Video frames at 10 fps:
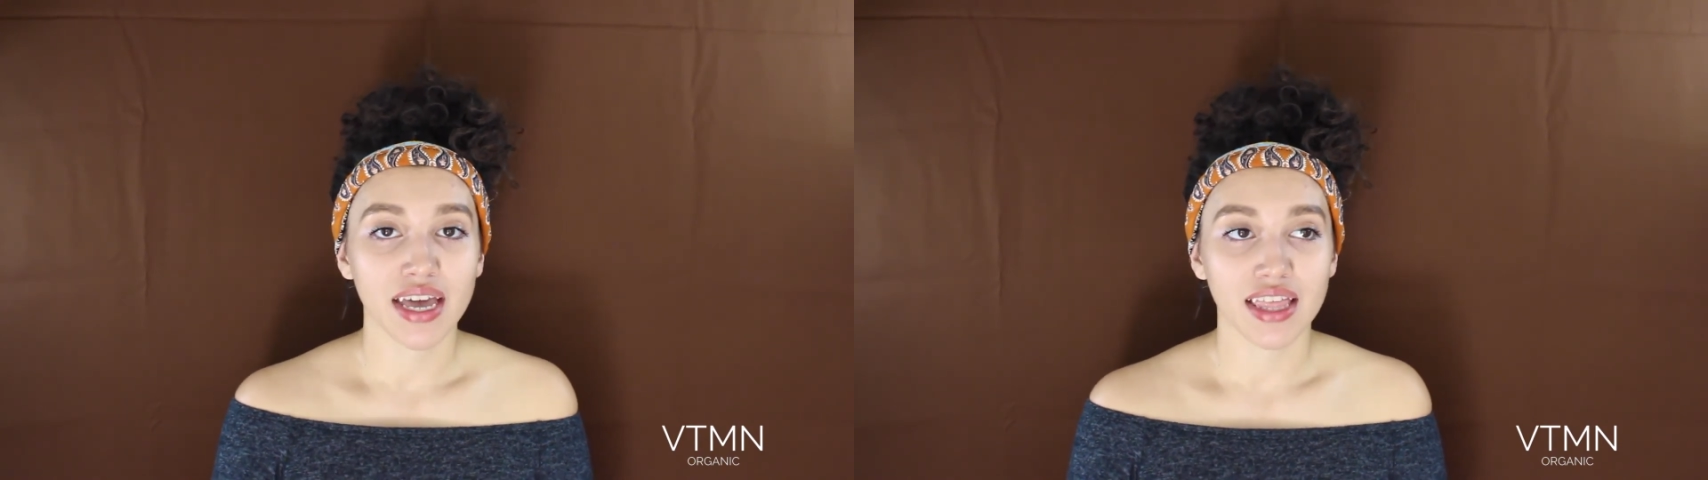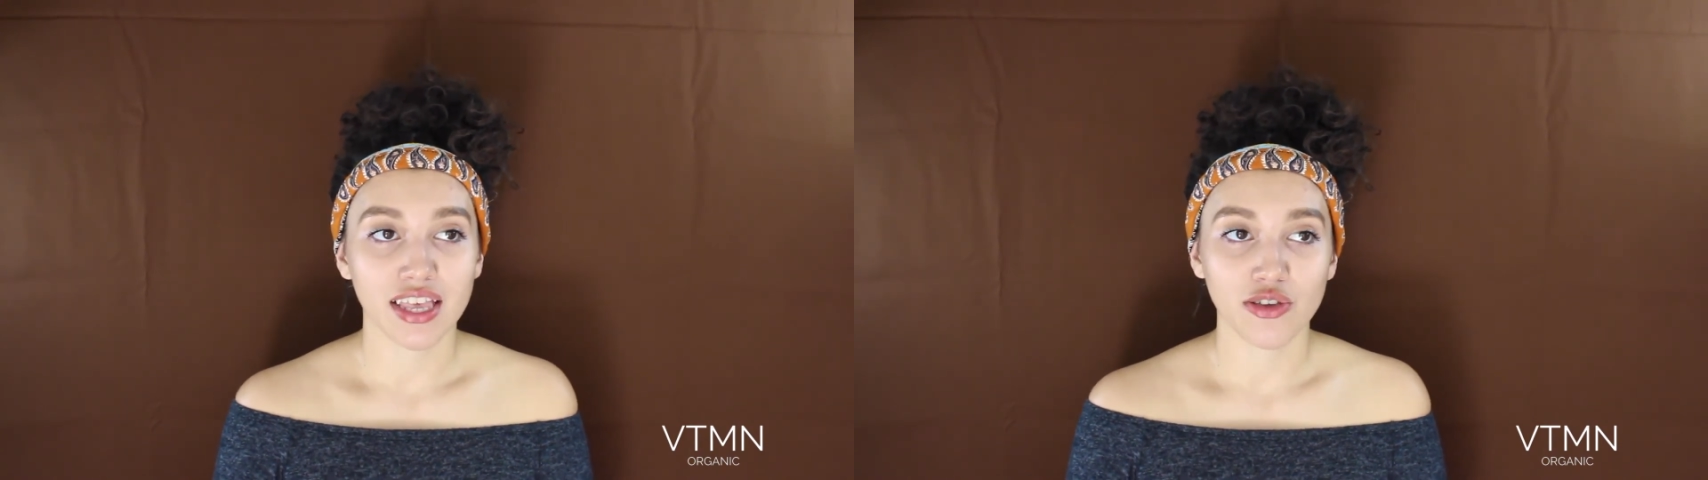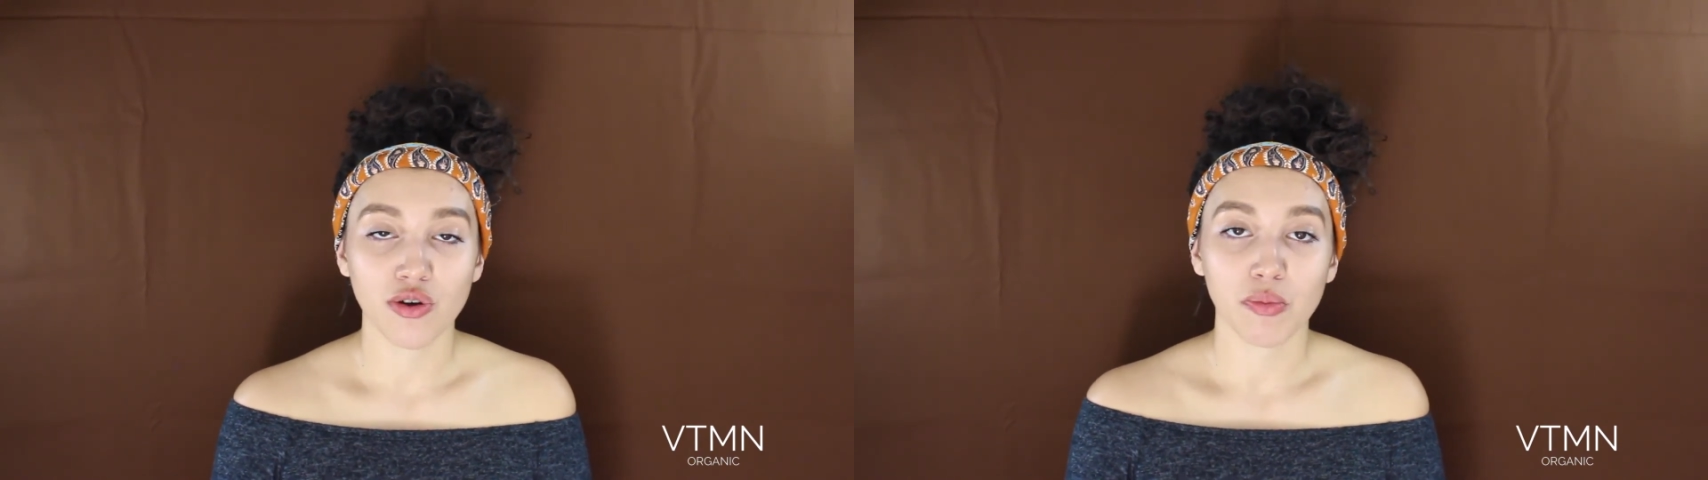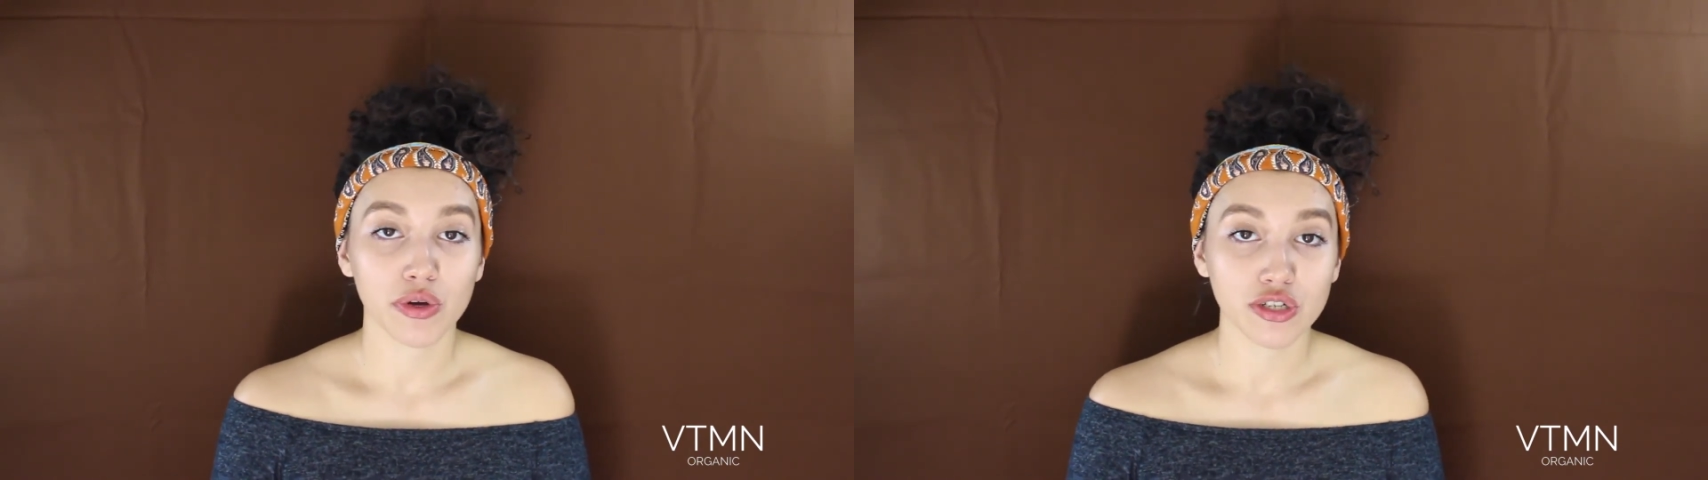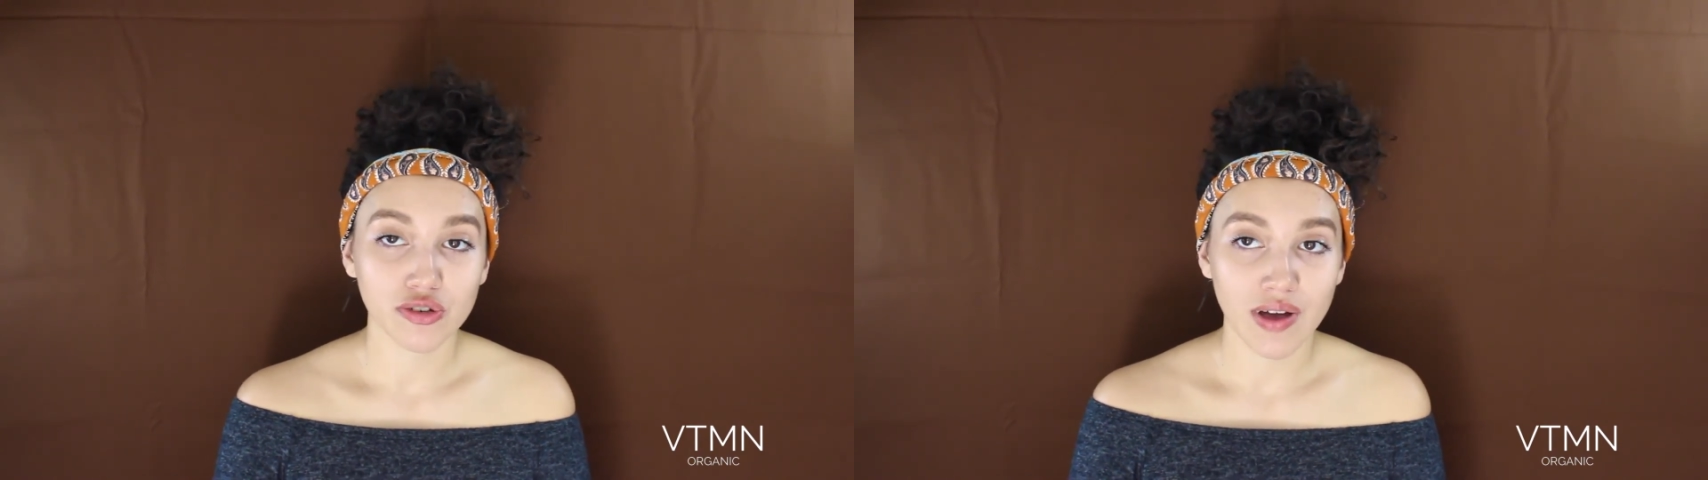and then you are
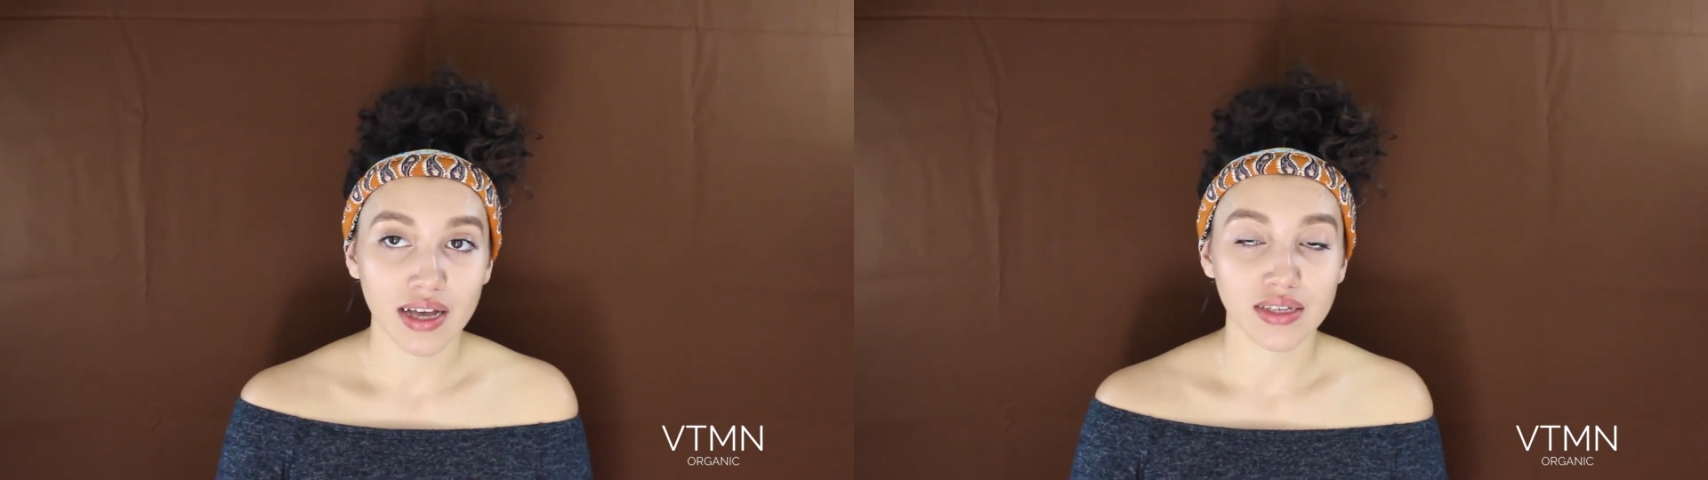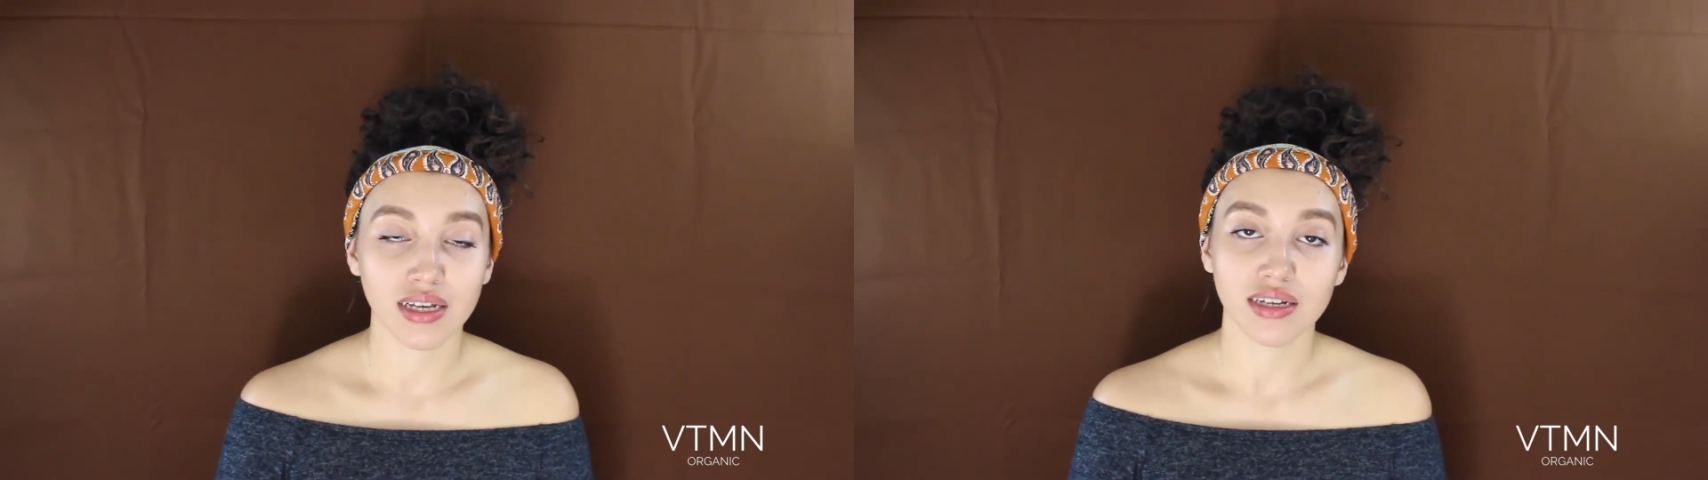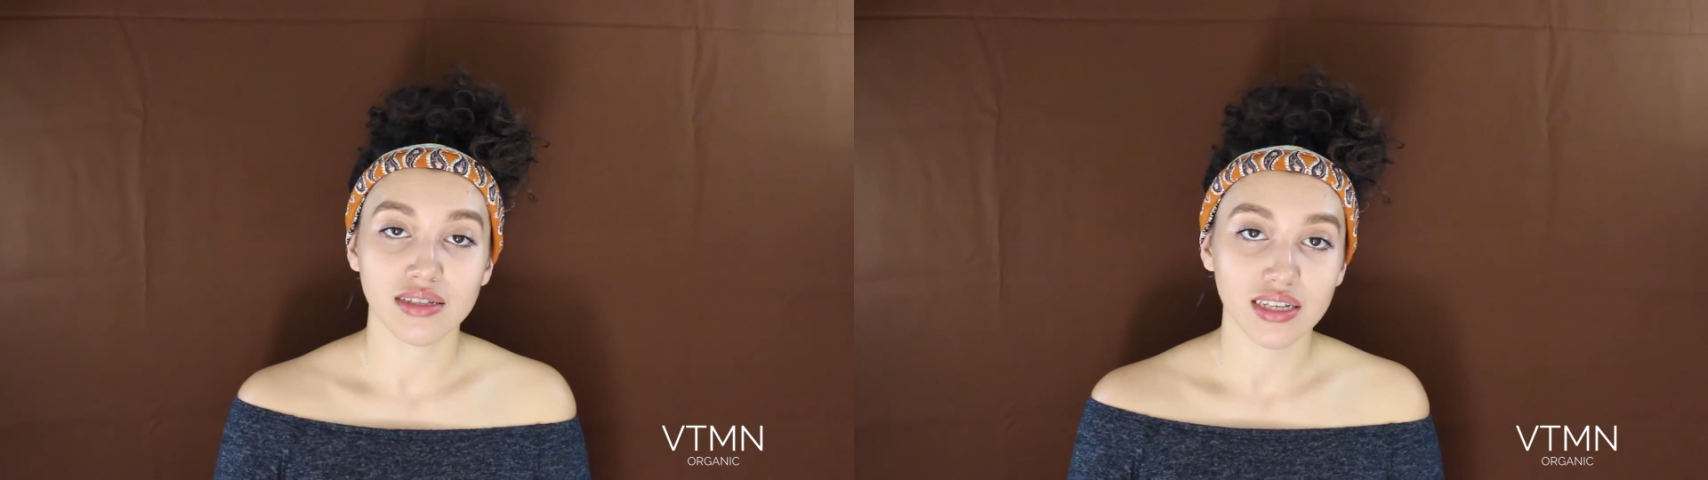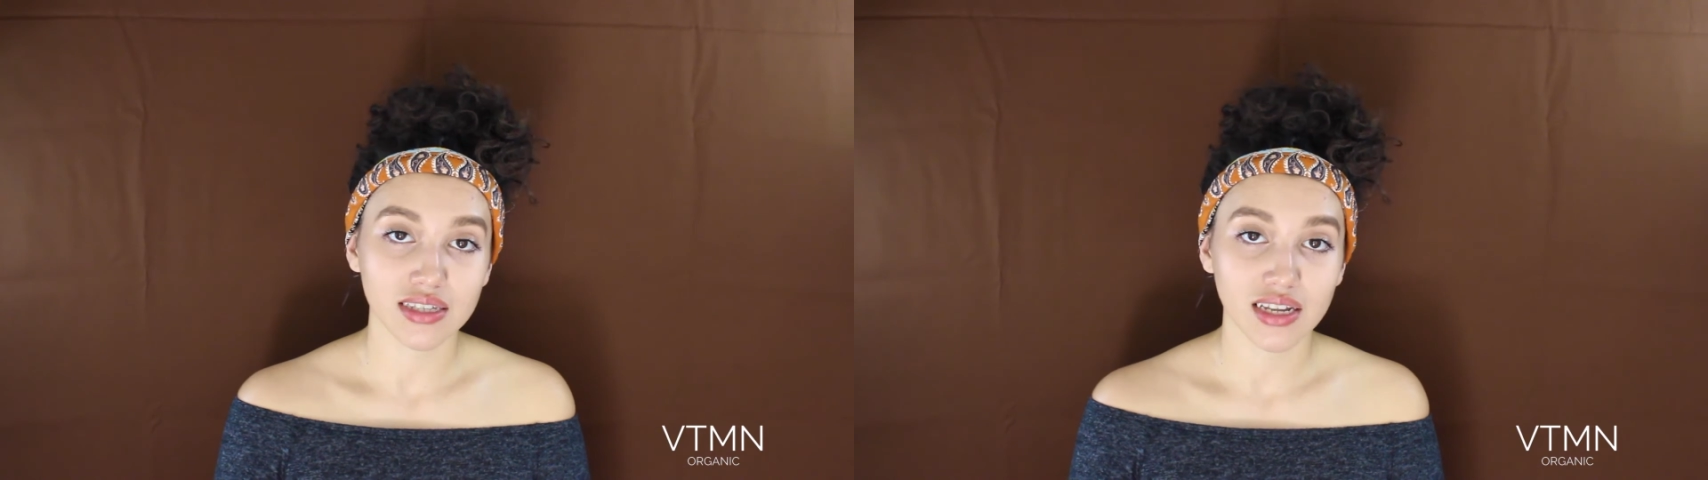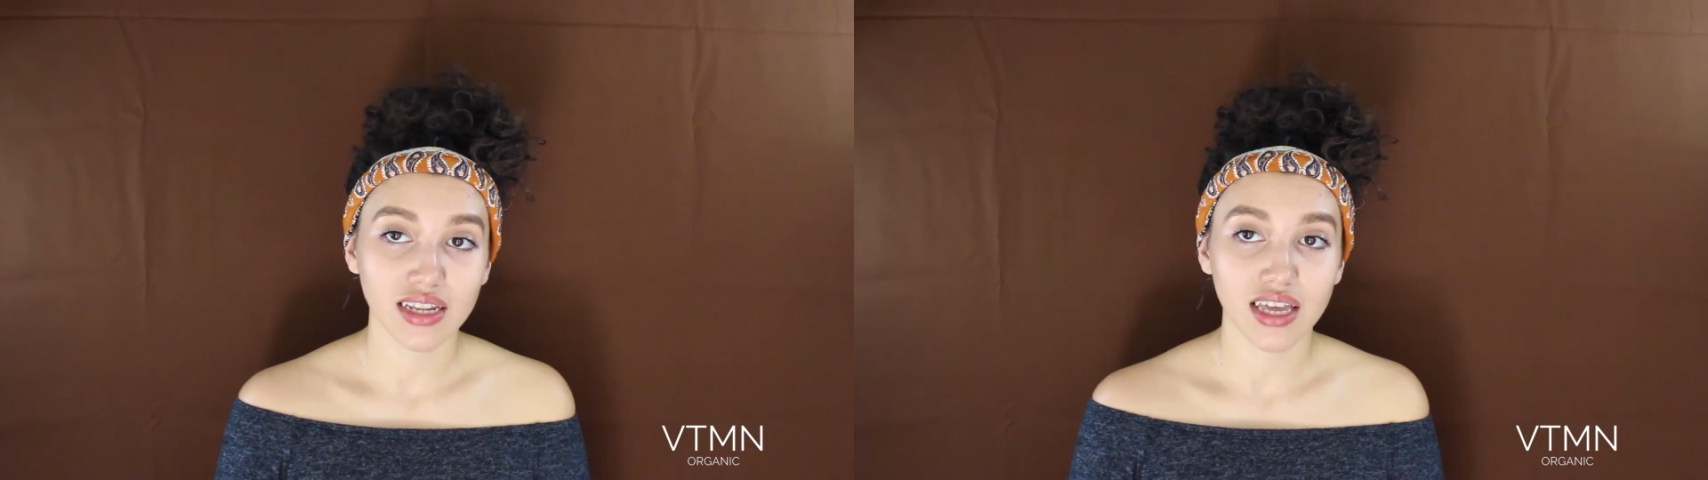moisturizing
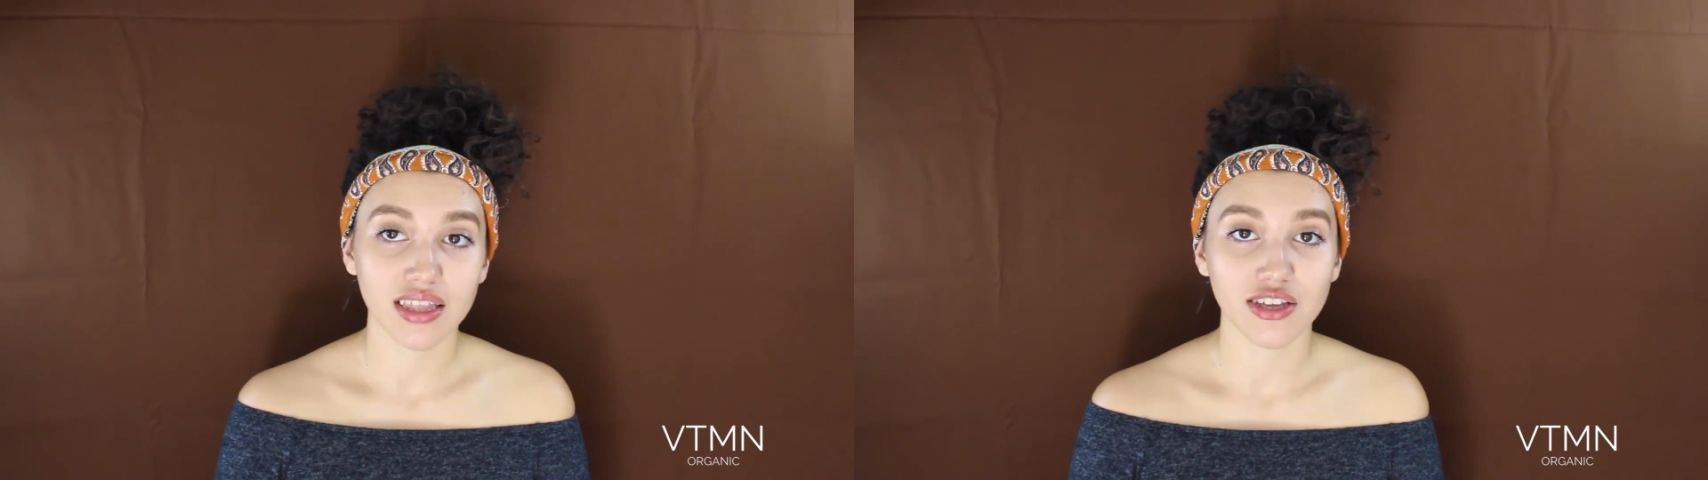consistently,